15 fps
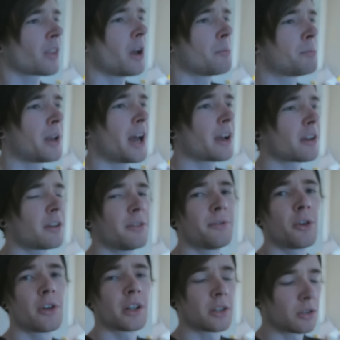a black
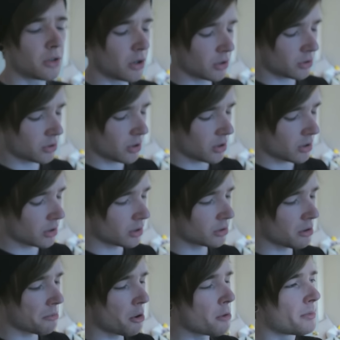forest hot chocolate,
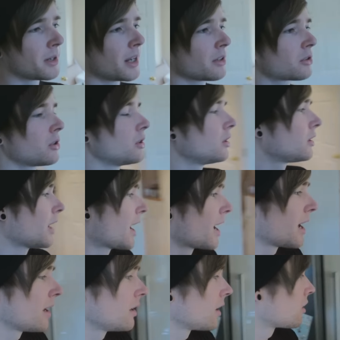so I'm hoping that's good.
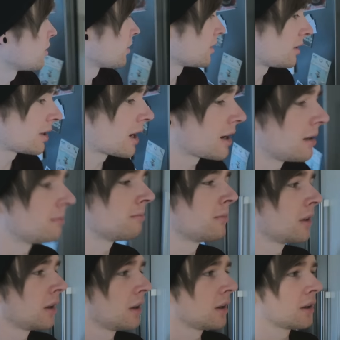And I got the same
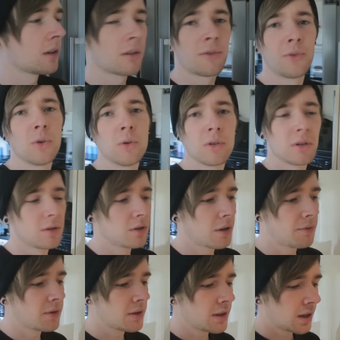food and
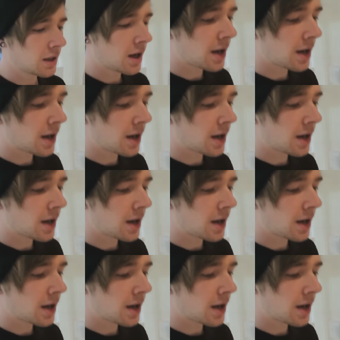stuff as I did